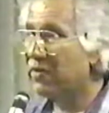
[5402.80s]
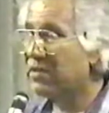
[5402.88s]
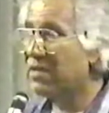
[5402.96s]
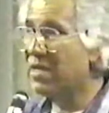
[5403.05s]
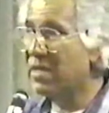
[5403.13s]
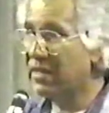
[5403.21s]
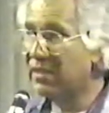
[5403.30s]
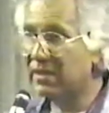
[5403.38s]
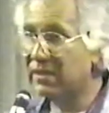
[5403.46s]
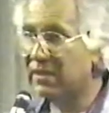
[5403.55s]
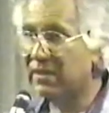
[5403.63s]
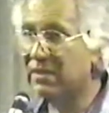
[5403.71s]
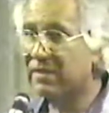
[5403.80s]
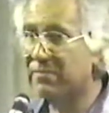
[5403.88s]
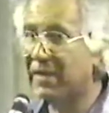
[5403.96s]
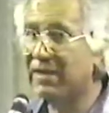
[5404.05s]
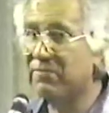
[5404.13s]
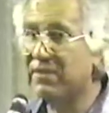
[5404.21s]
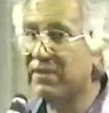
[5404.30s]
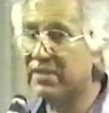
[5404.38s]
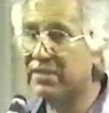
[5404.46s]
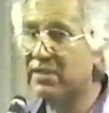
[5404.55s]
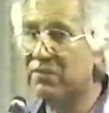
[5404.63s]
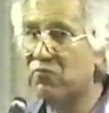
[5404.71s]
is nothing in the Bible that
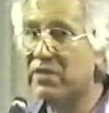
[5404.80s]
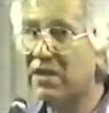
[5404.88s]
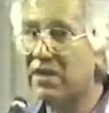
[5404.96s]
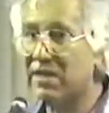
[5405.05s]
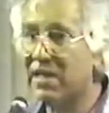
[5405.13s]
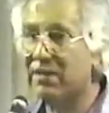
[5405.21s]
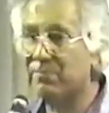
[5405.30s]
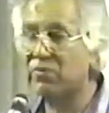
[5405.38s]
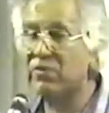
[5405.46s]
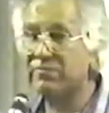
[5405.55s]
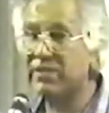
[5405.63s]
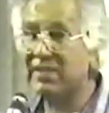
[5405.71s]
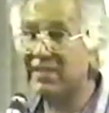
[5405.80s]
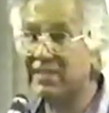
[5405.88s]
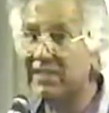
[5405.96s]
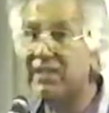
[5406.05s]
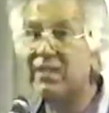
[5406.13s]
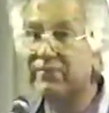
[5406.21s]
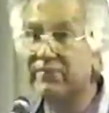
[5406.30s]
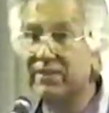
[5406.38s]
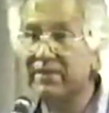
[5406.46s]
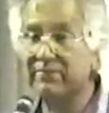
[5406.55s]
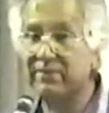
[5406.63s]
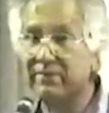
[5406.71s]
says we are now permanently
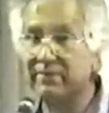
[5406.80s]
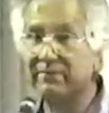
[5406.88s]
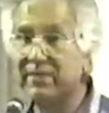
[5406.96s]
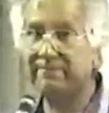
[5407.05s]
forgiven.